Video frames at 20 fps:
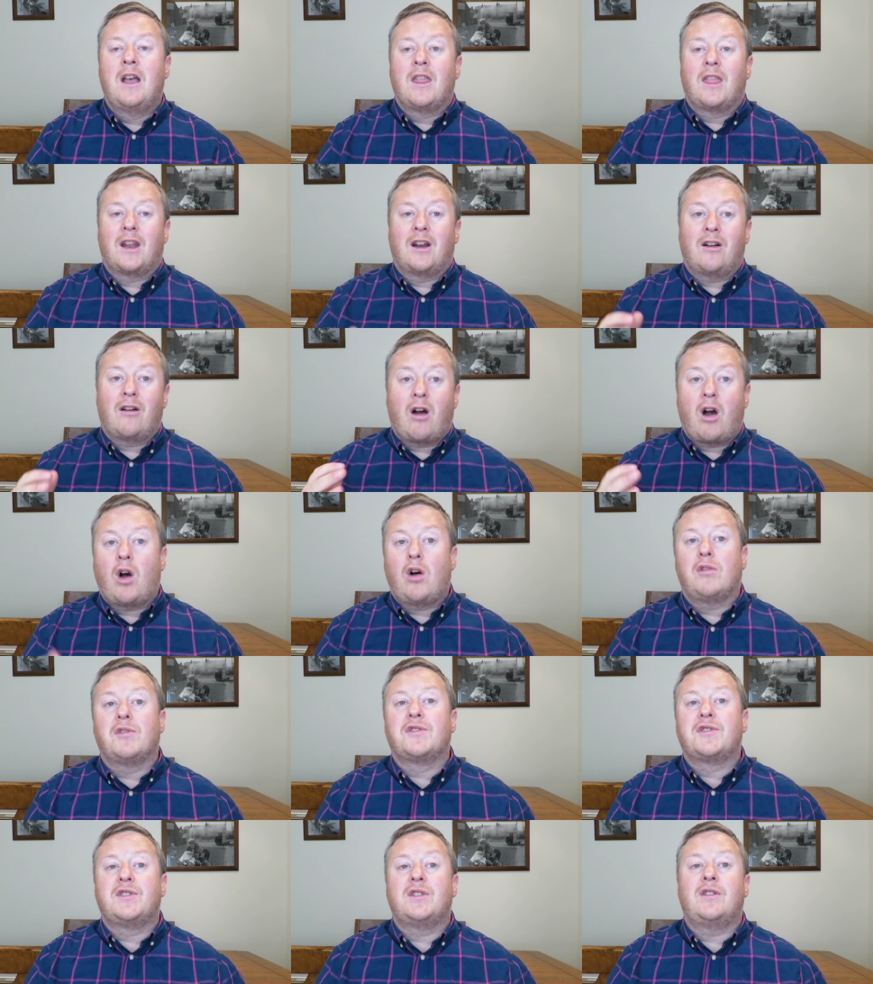There are
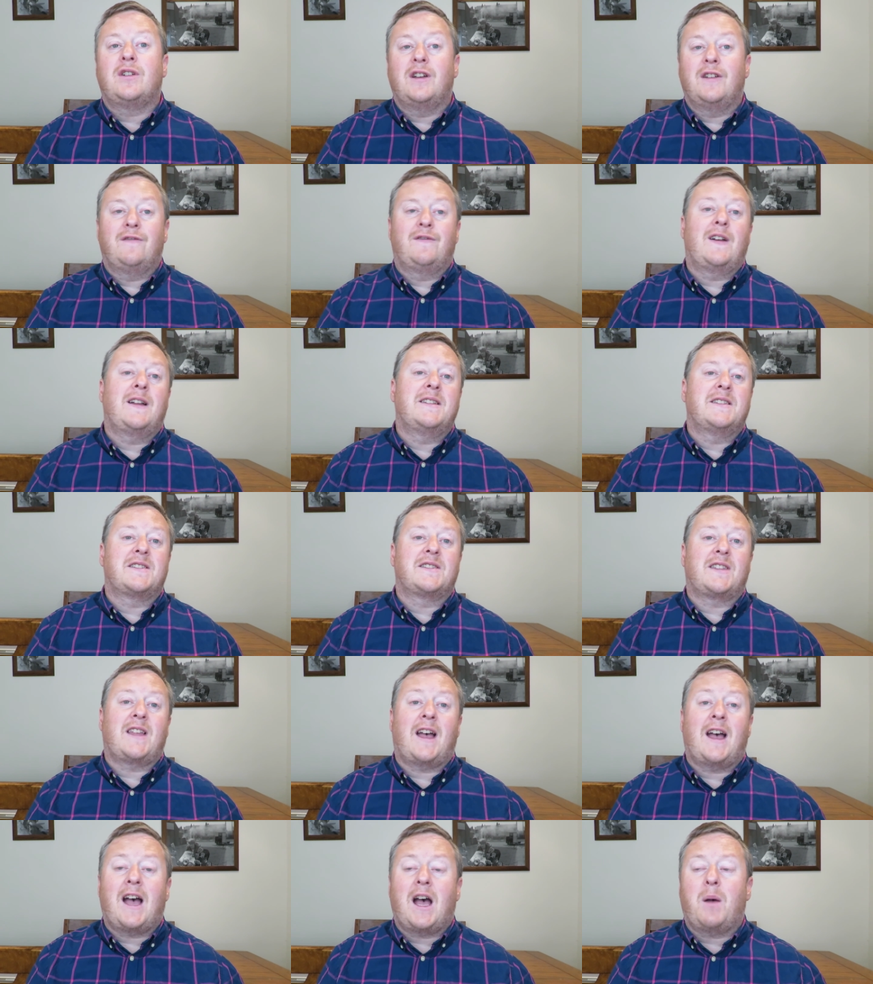also events
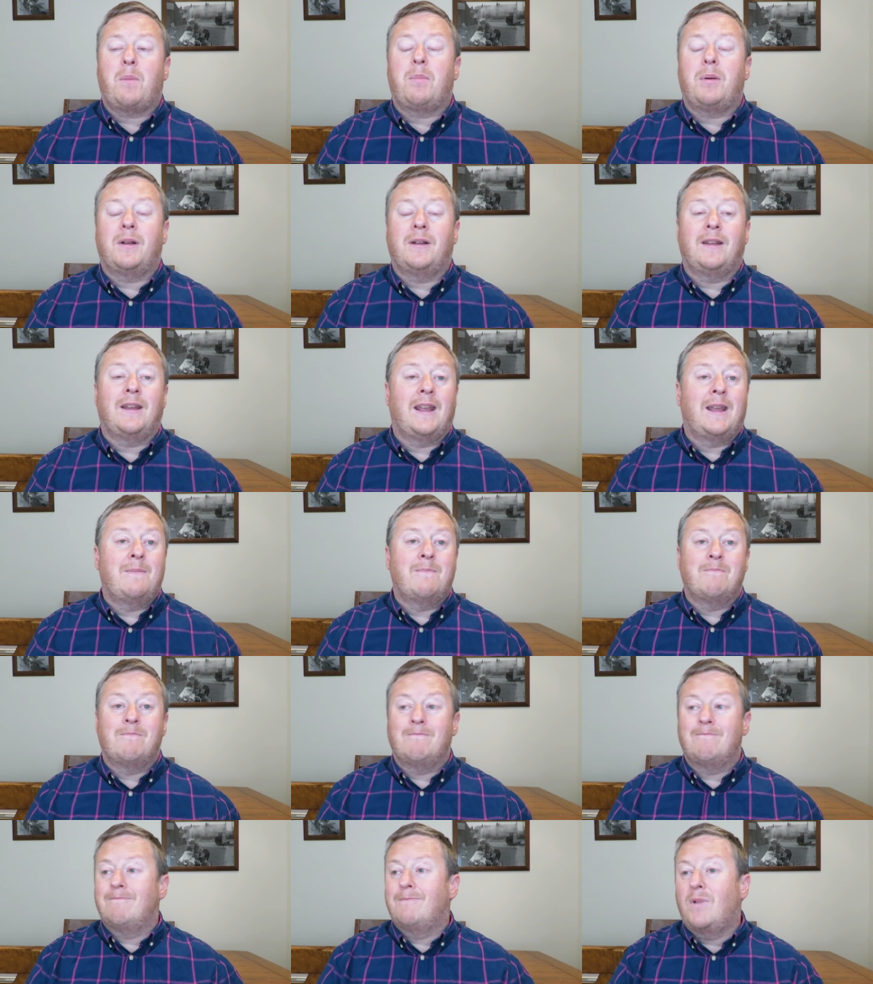that happen
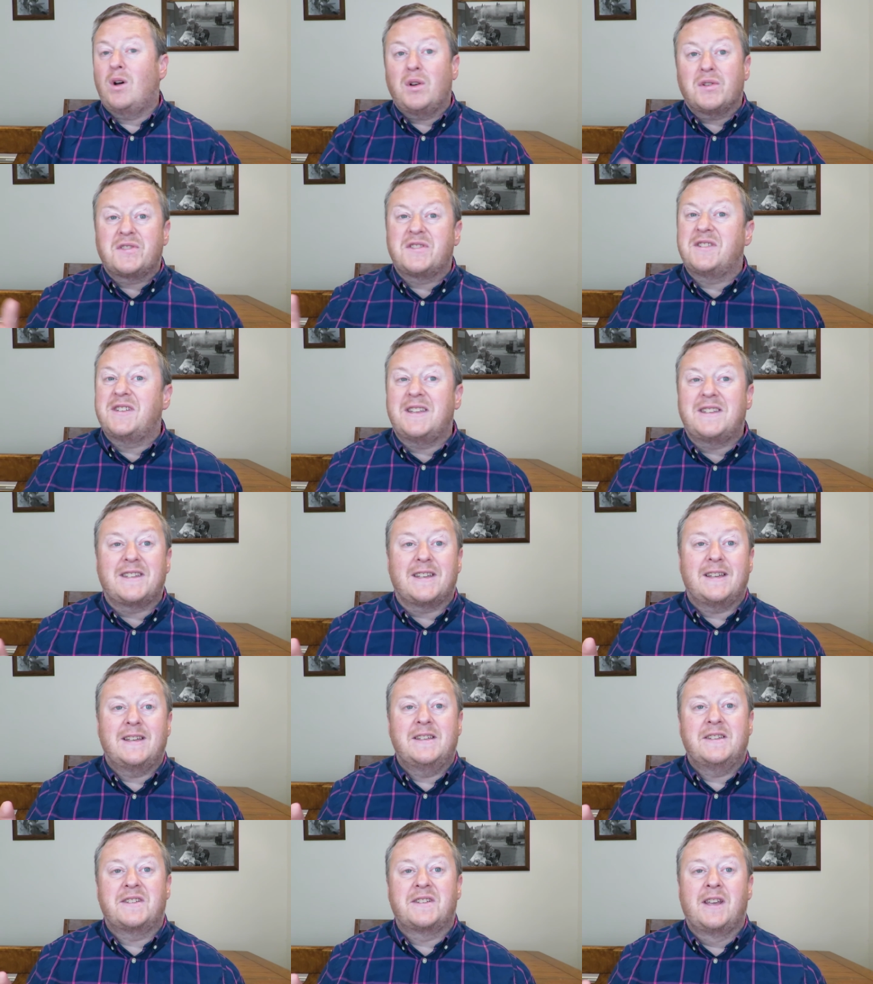in most
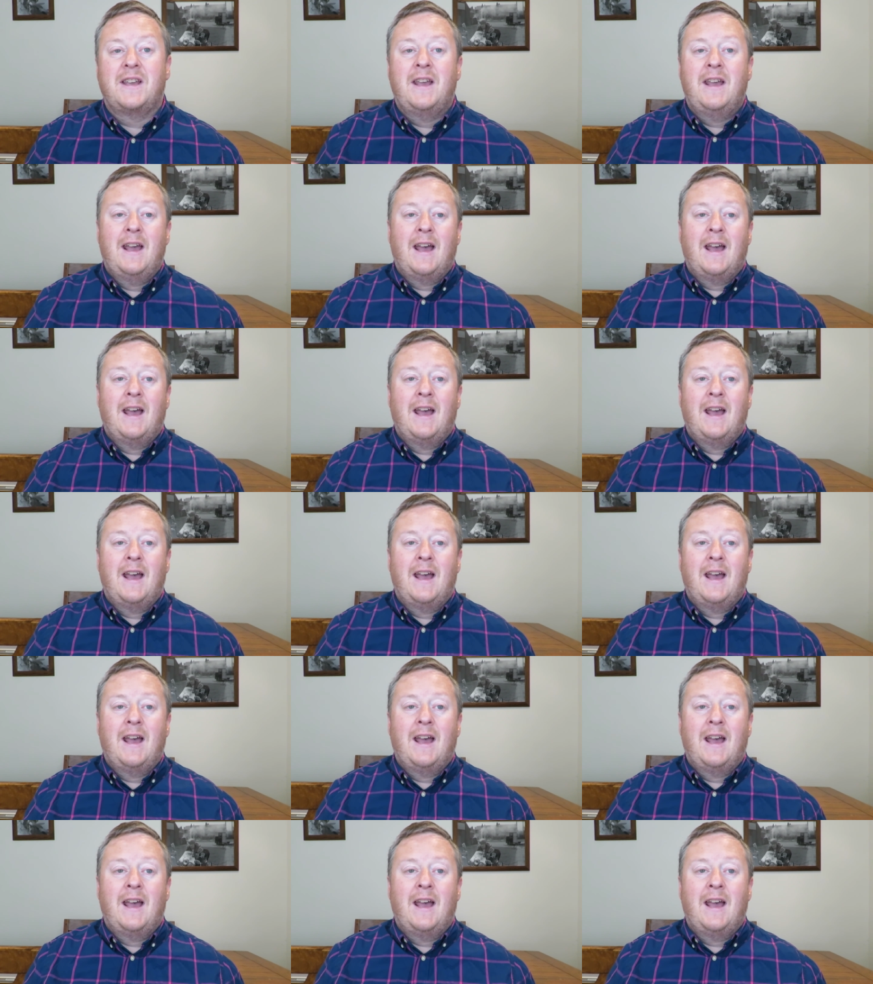cities,